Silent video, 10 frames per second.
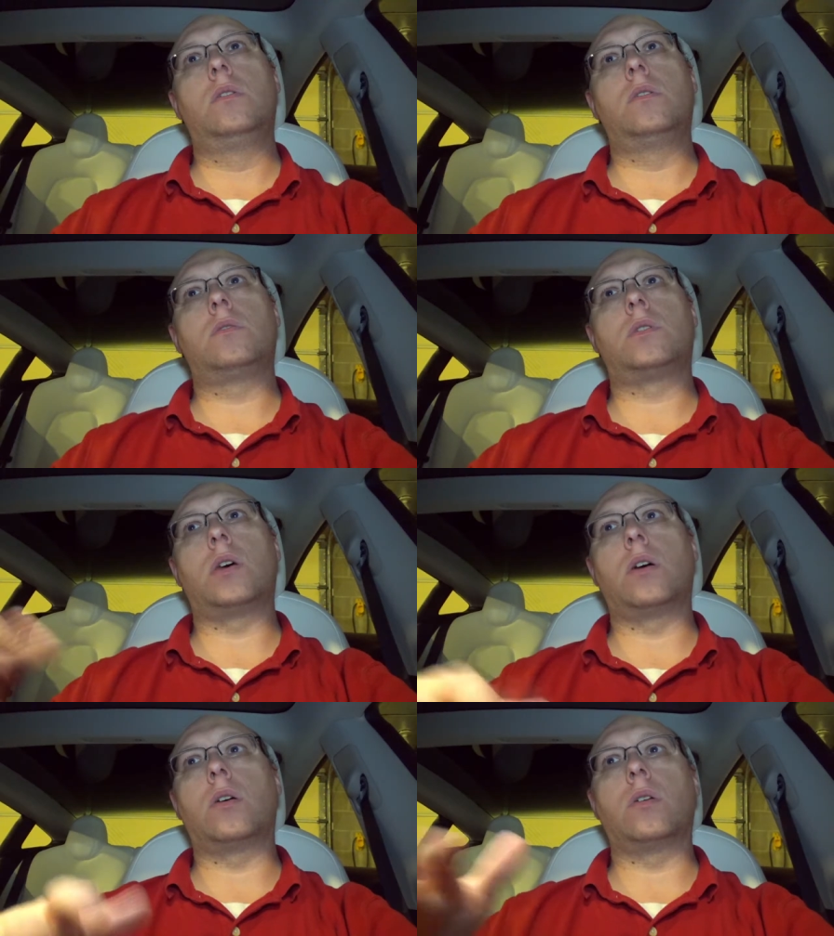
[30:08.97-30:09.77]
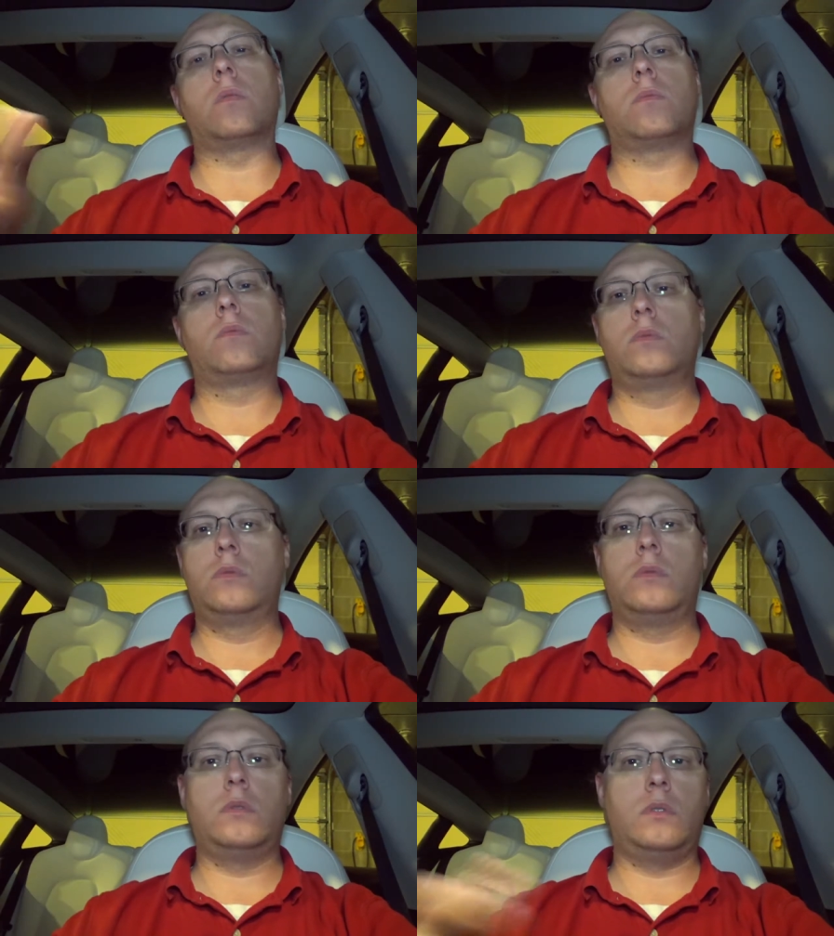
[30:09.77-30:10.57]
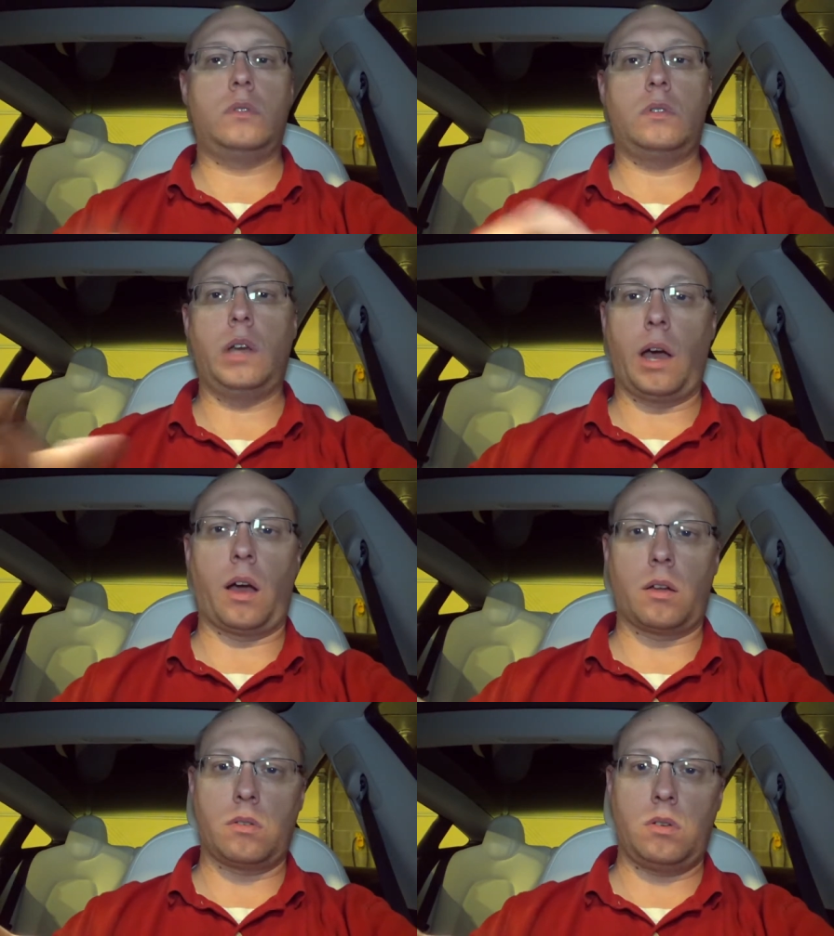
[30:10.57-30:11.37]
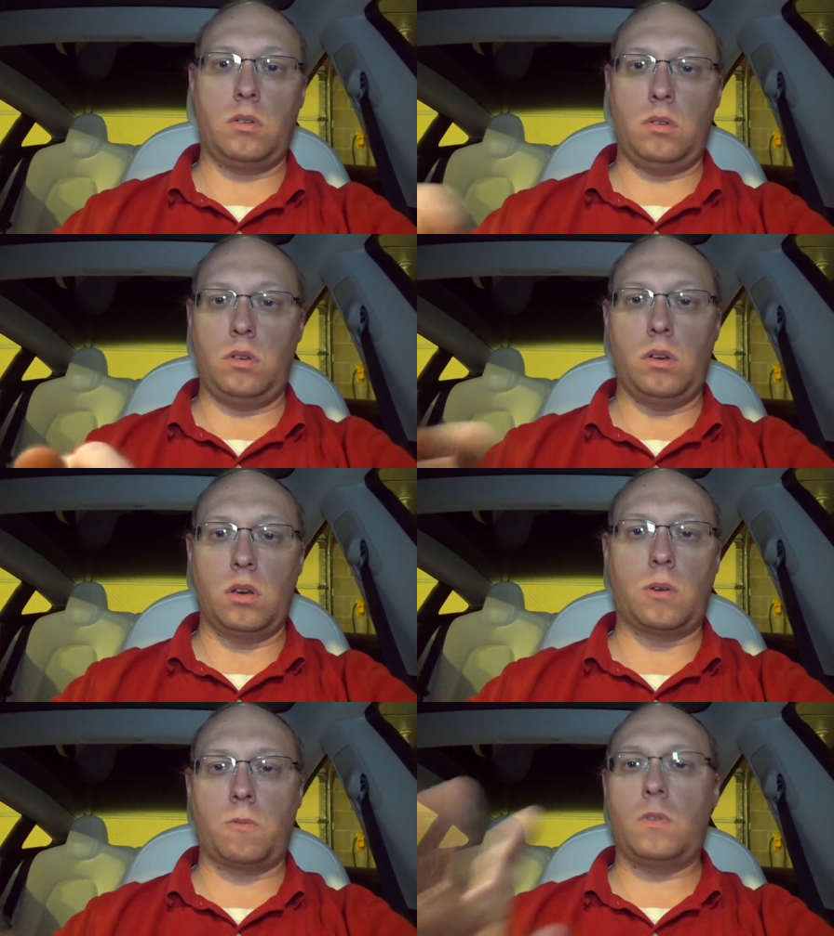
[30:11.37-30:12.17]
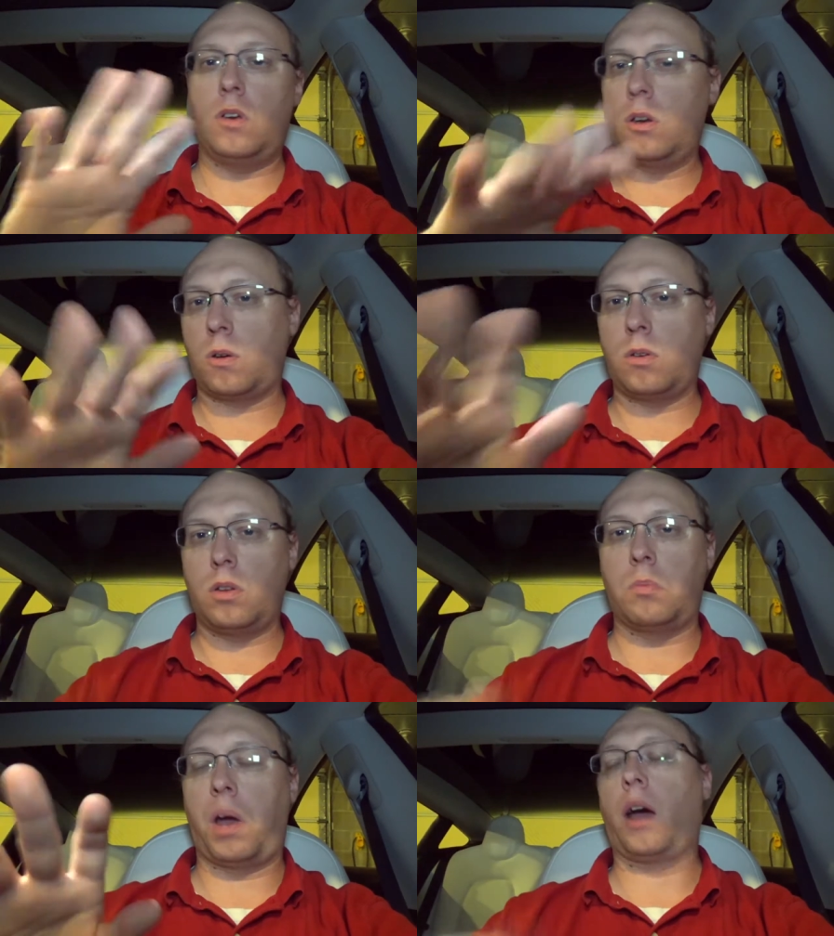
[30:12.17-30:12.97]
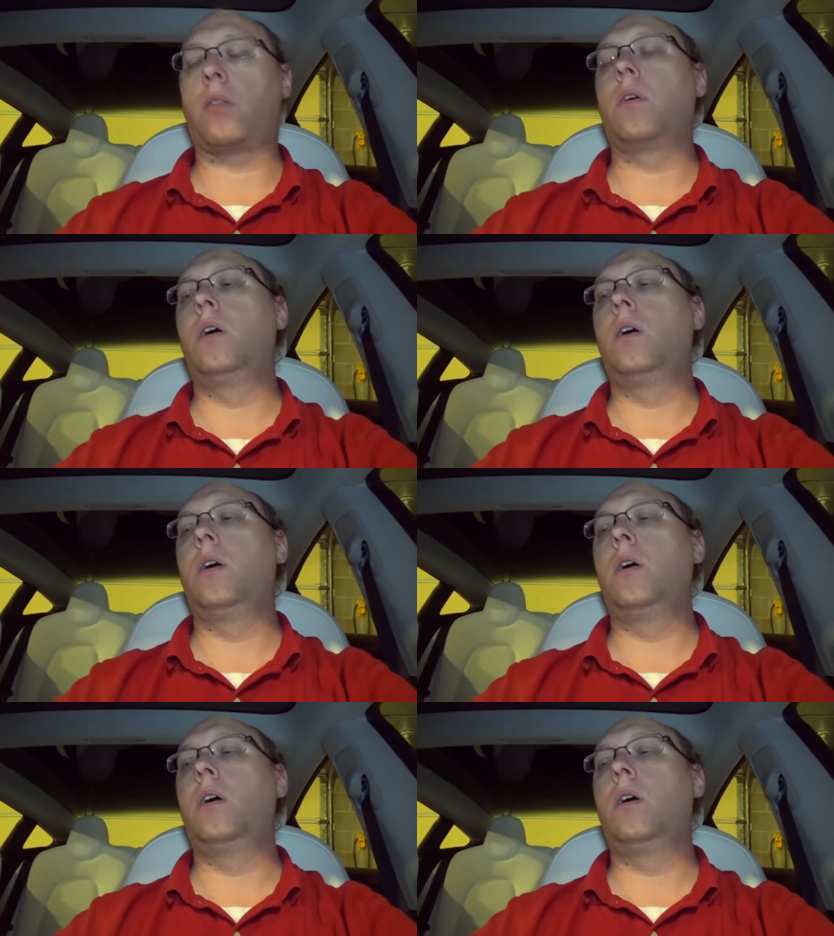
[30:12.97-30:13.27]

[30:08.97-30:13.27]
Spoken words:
So yeah, you could do the math.